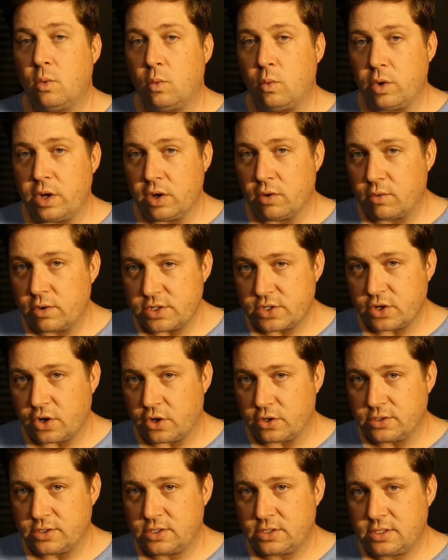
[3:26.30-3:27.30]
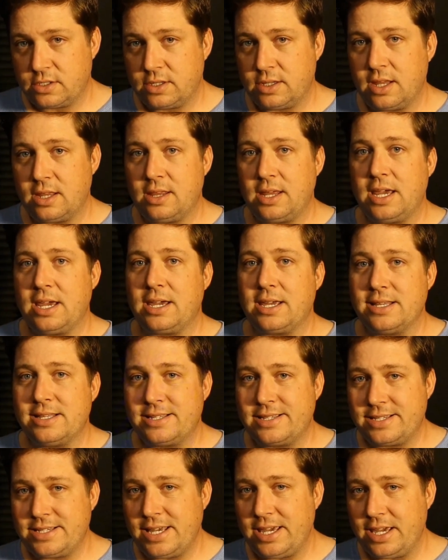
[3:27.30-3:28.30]
real results that they can
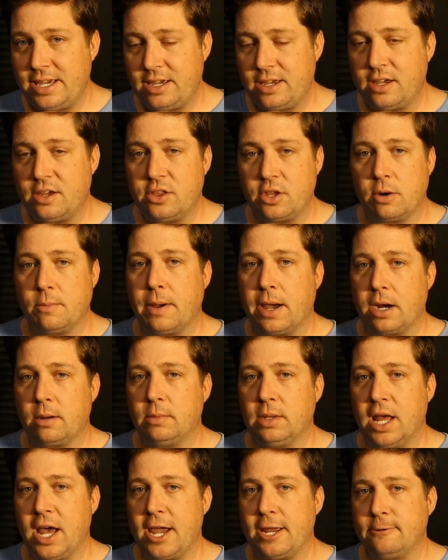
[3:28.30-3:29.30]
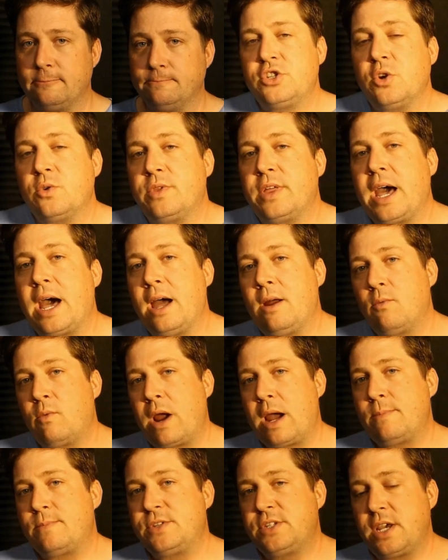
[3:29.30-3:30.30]
see in their bottom line. So that
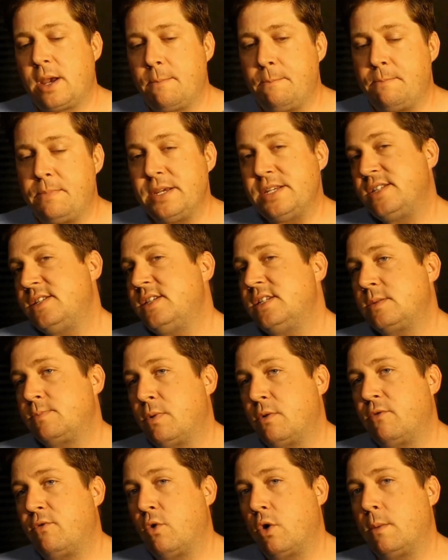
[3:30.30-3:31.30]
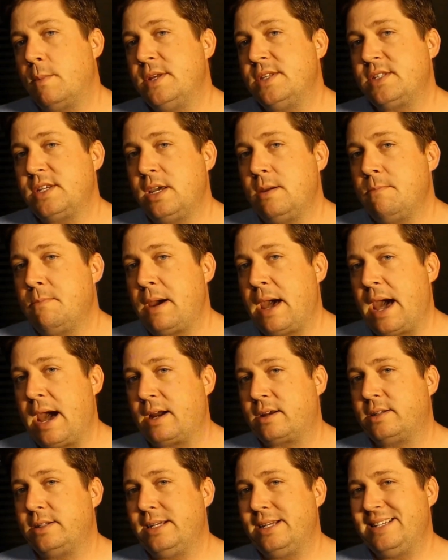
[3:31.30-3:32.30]
wraps up business performance
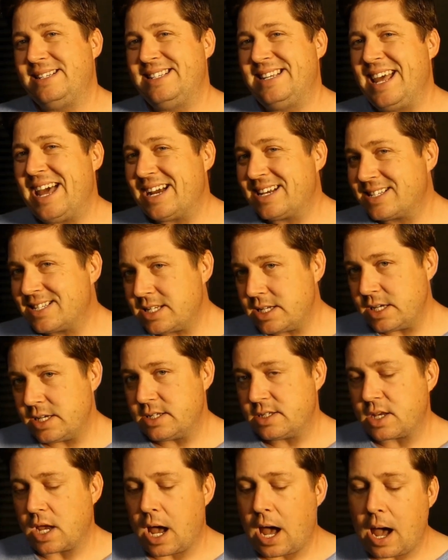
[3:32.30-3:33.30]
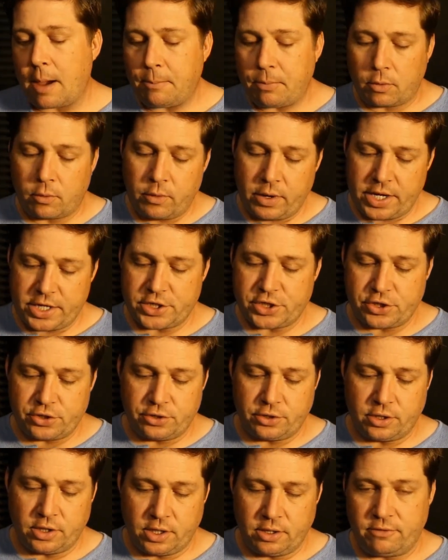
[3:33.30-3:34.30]
impact, and next is
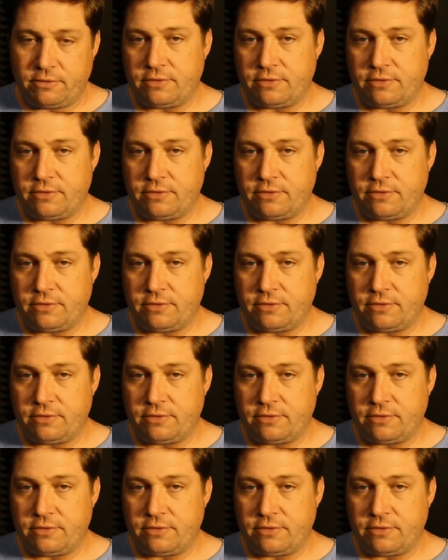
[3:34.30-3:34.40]
operational